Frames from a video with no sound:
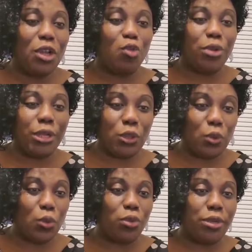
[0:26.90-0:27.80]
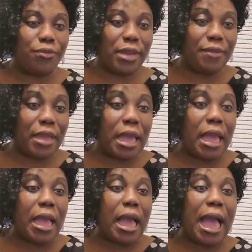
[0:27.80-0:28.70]
22-25.
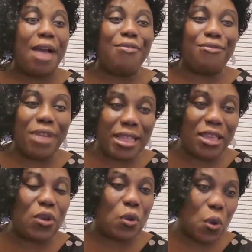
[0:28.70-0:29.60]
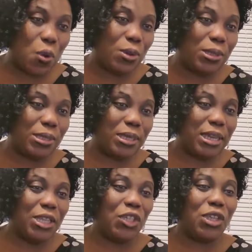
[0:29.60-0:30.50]
Have faith in God.
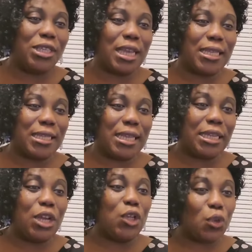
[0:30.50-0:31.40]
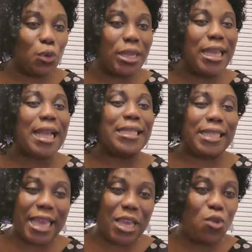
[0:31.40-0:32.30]
Jesus answered, truly I
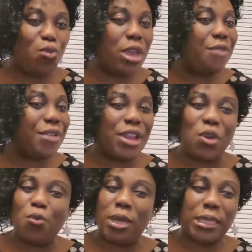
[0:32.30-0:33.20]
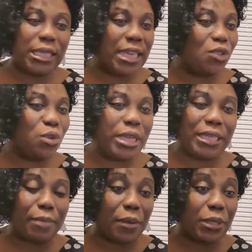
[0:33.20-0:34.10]
tell you, if anyone says to
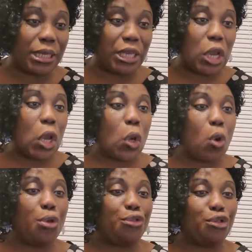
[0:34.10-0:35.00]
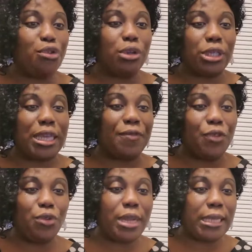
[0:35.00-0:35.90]
this mountain, go throw yourself
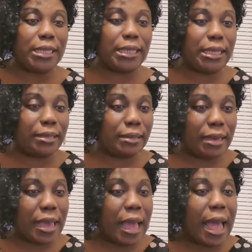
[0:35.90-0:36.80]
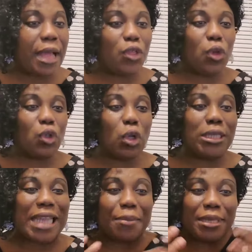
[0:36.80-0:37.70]
into the sea, and does
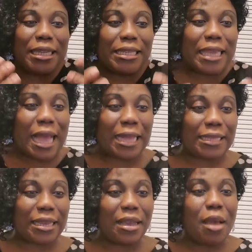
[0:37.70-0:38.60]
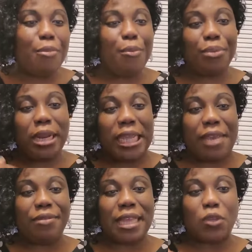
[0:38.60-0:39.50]
not doubt in his heart, but
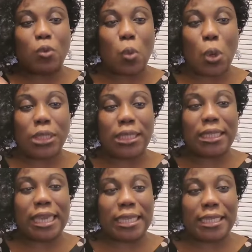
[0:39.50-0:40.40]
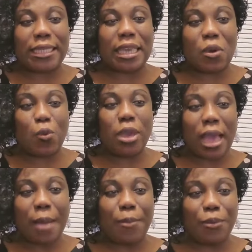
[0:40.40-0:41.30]
believes that what they say will
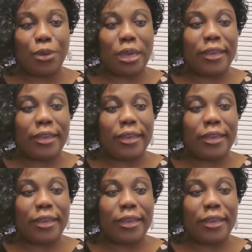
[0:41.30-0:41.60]
happen,